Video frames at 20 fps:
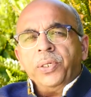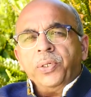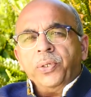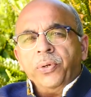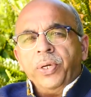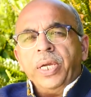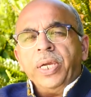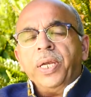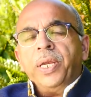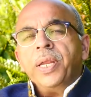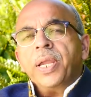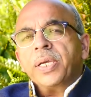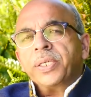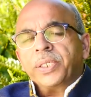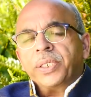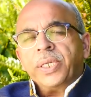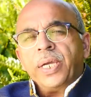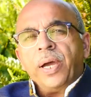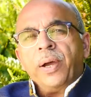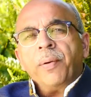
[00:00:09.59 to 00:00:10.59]
doing
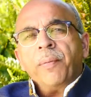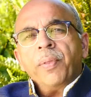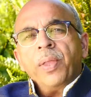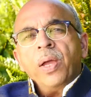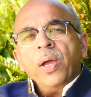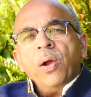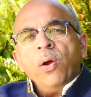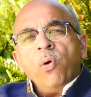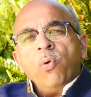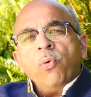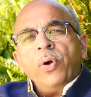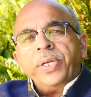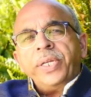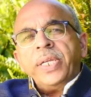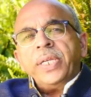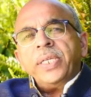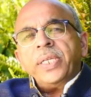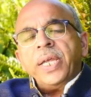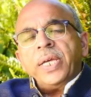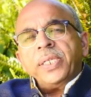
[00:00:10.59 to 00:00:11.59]
Nasya. What
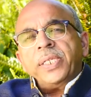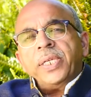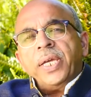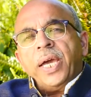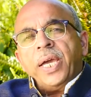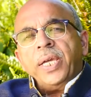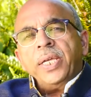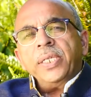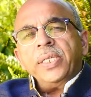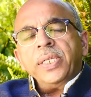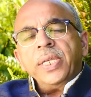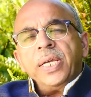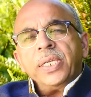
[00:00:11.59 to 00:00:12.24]
is Nasya is?